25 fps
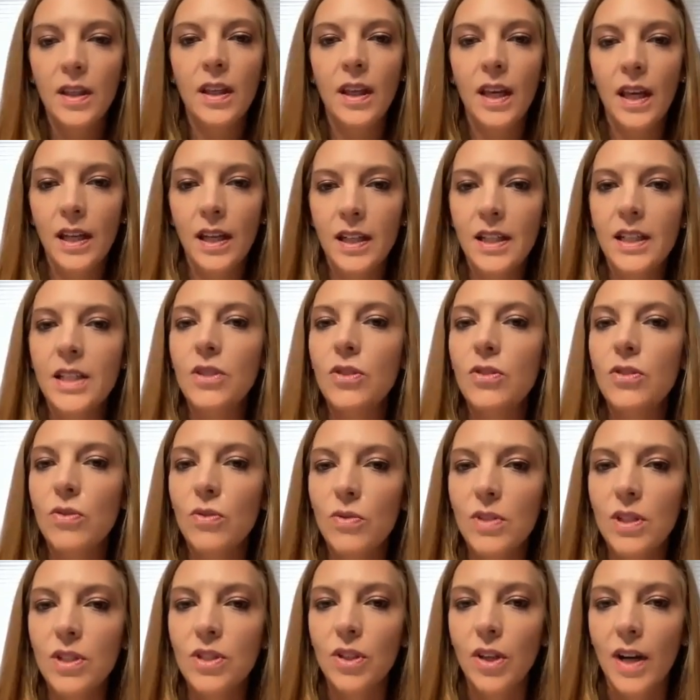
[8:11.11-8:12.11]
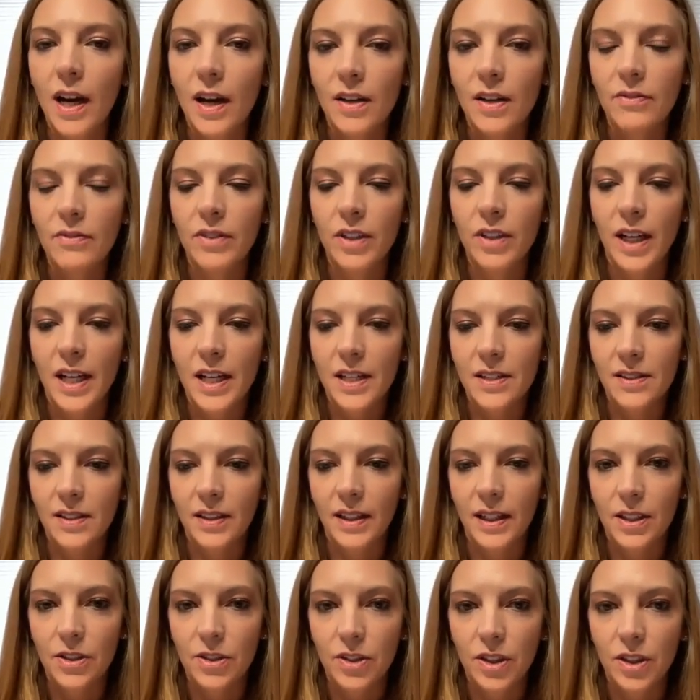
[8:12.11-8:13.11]
Get it as soon as you're out of your
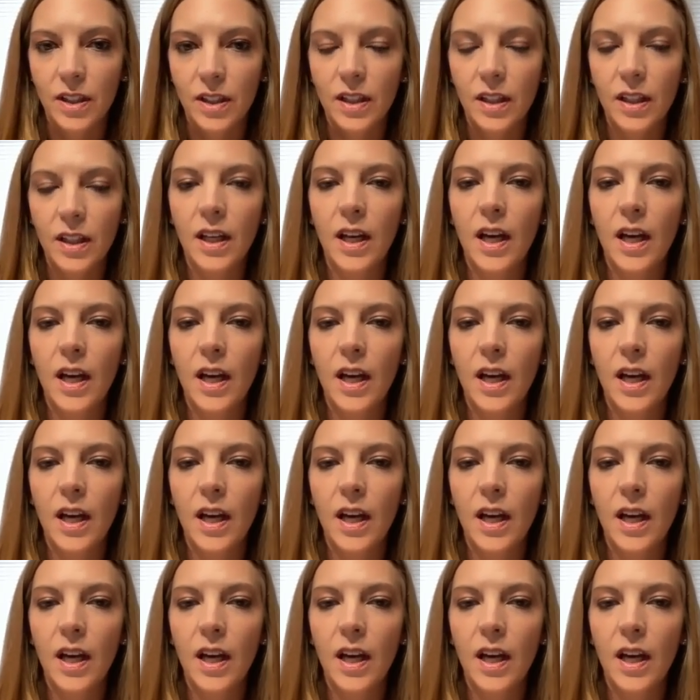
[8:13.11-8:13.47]
isolation.